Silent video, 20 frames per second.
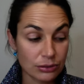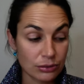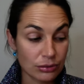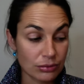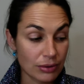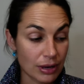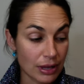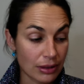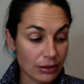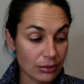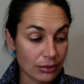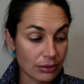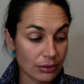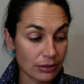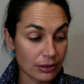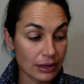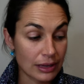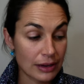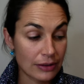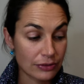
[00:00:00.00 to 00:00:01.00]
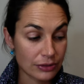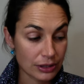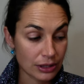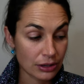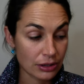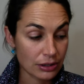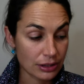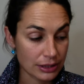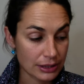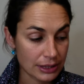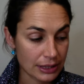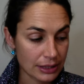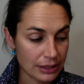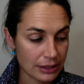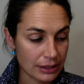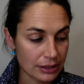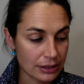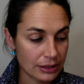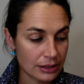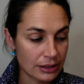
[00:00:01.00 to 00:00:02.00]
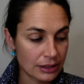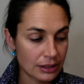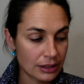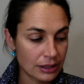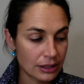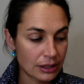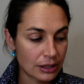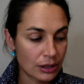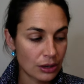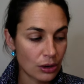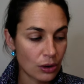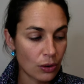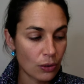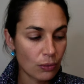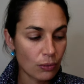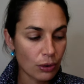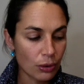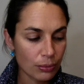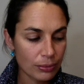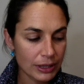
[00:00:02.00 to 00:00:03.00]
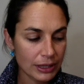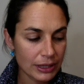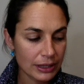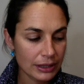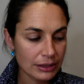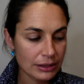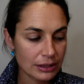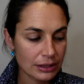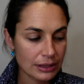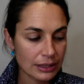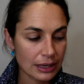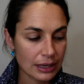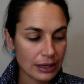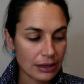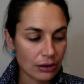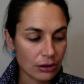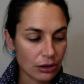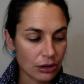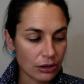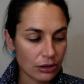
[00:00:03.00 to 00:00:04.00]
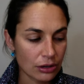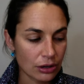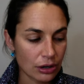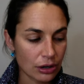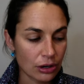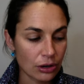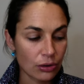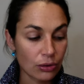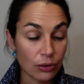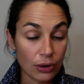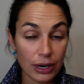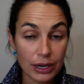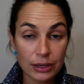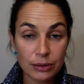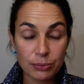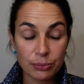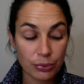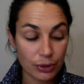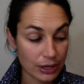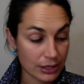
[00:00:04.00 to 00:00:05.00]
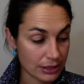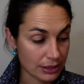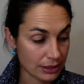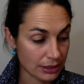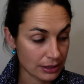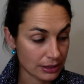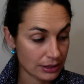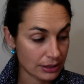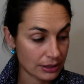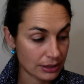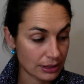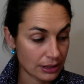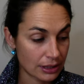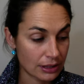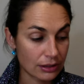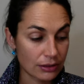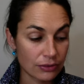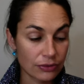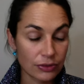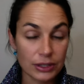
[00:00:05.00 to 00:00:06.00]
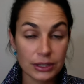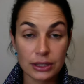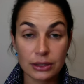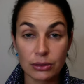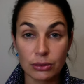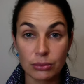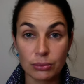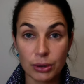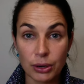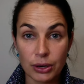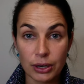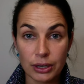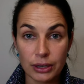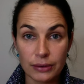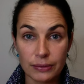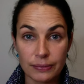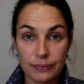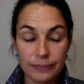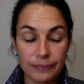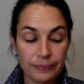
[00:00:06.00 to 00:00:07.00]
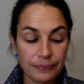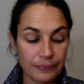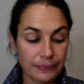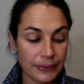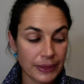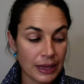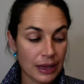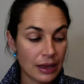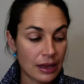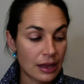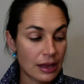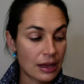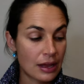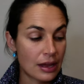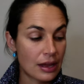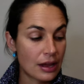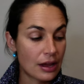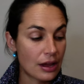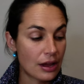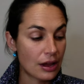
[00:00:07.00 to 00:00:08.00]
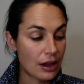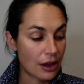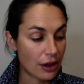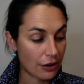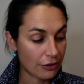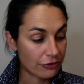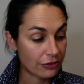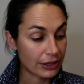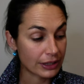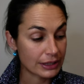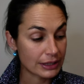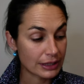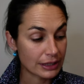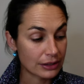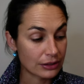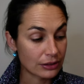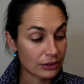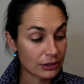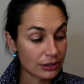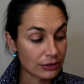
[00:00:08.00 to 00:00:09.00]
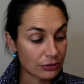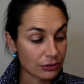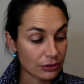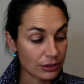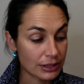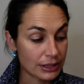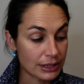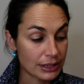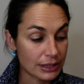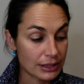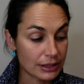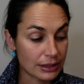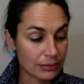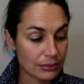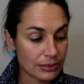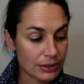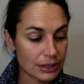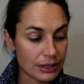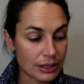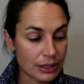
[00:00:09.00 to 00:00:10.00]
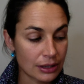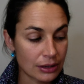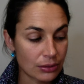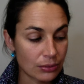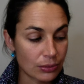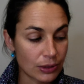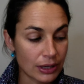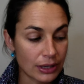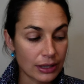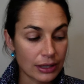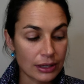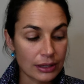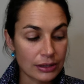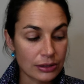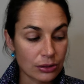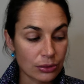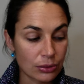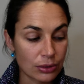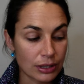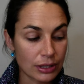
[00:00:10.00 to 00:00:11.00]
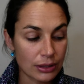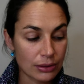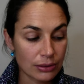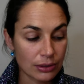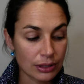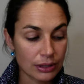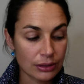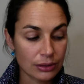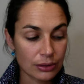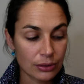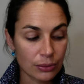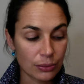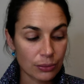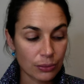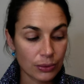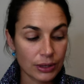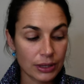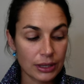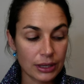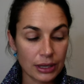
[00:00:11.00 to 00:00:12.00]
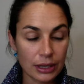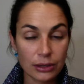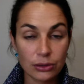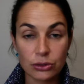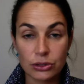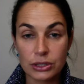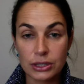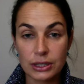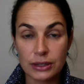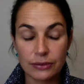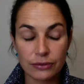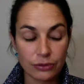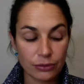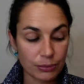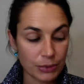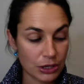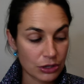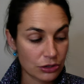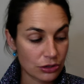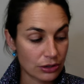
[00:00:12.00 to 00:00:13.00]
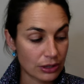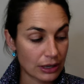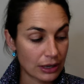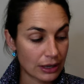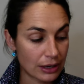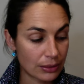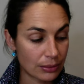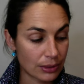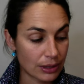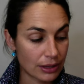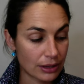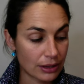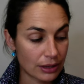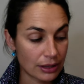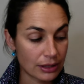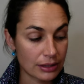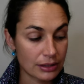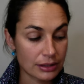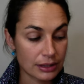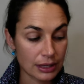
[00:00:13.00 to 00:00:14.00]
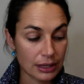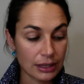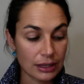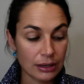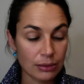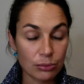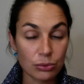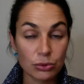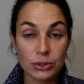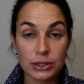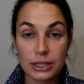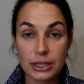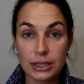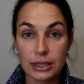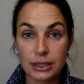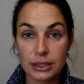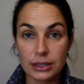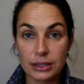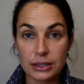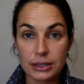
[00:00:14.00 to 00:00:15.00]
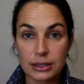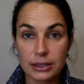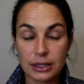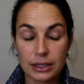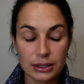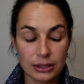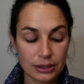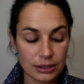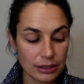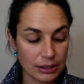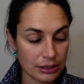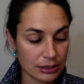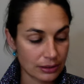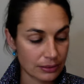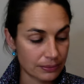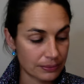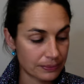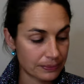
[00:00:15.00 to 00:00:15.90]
or rather left unattended, will begin to take on a great presence in the physical body, affecting the different systems in a way that is coherent with the energy information highway that is taking precedence in the system.